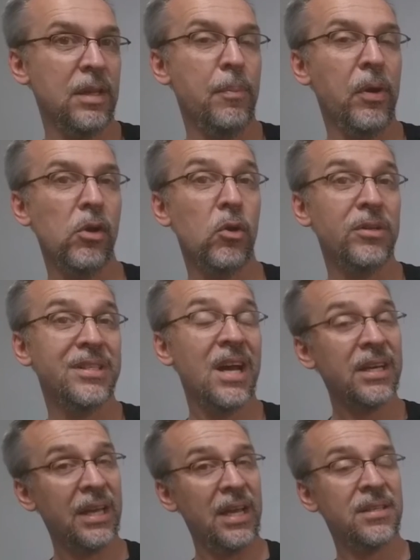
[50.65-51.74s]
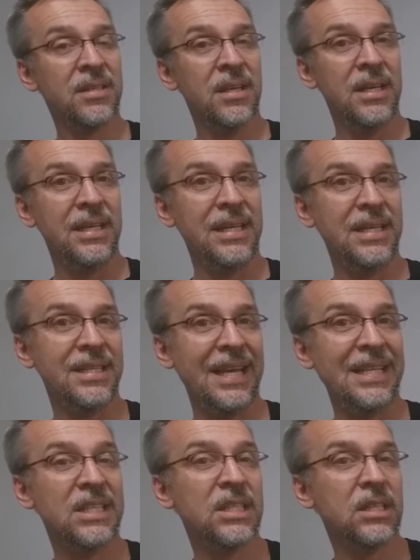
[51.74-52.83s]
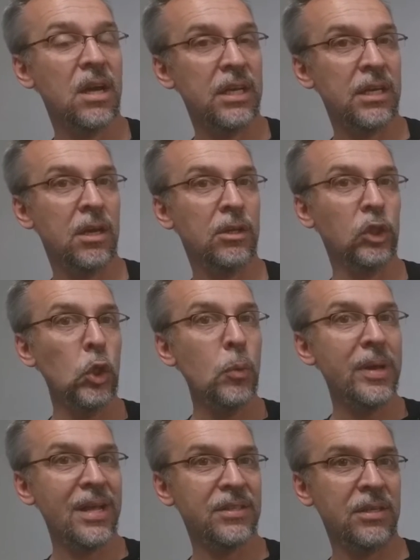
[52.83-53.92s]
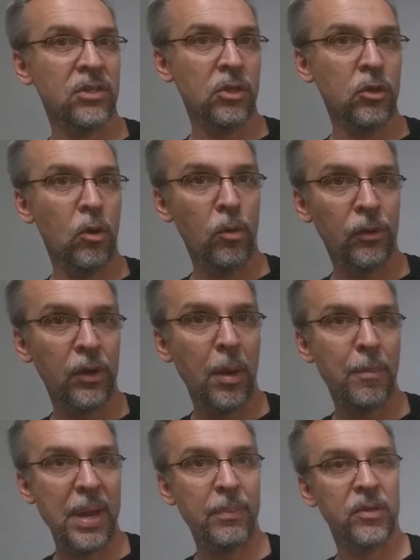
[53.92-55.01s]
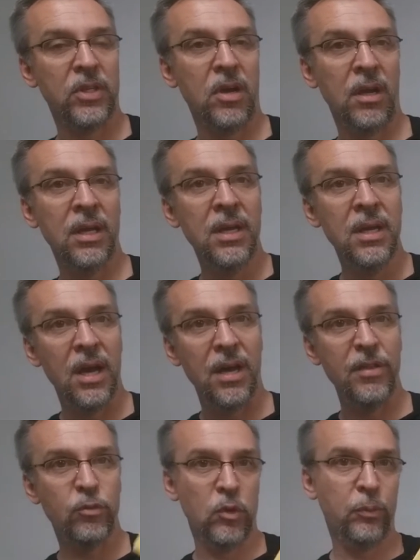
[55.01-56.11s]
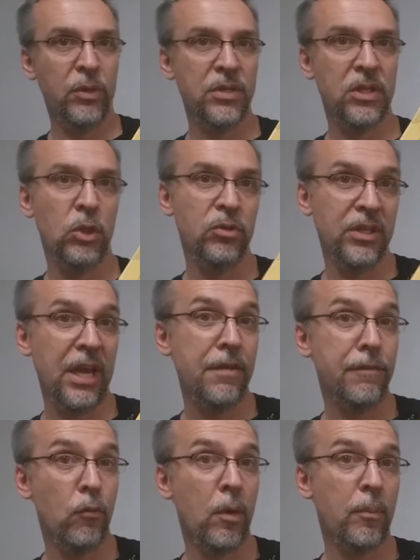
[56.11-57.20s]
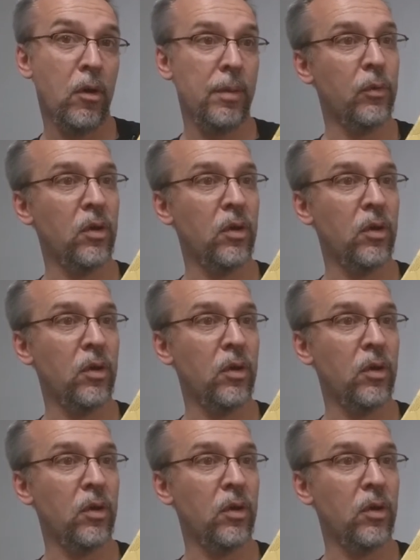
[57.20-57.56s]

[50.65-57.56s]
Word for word: the Imperial Gold Tuck Case is a stunning luminescent gold paper stock. Uh, this was printed using a four-part